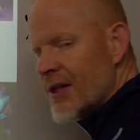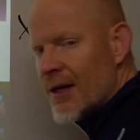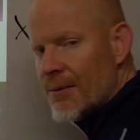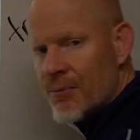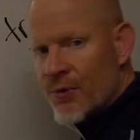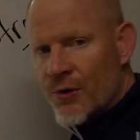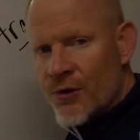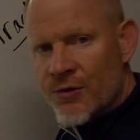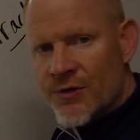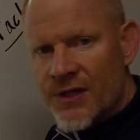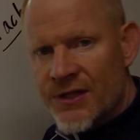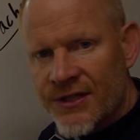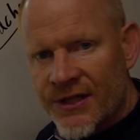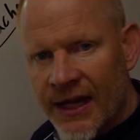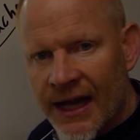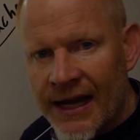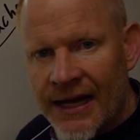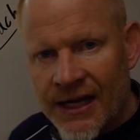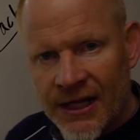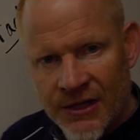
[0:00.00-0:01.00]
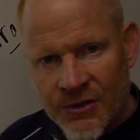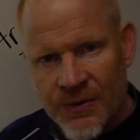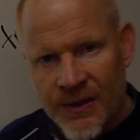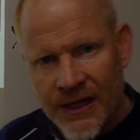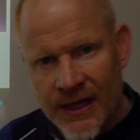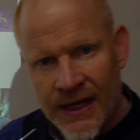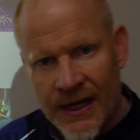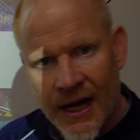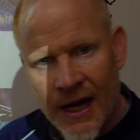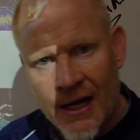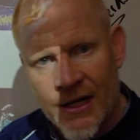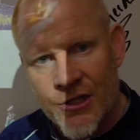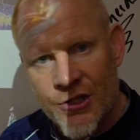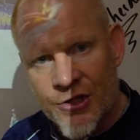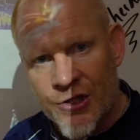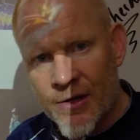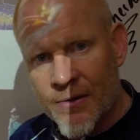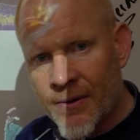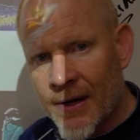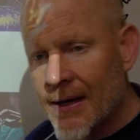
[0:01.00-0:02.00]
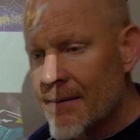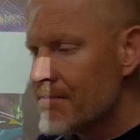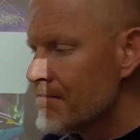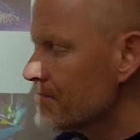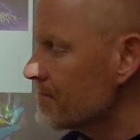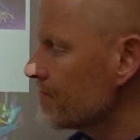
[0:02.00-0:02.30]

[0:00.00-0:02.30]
that produces light because we need oxygen, right?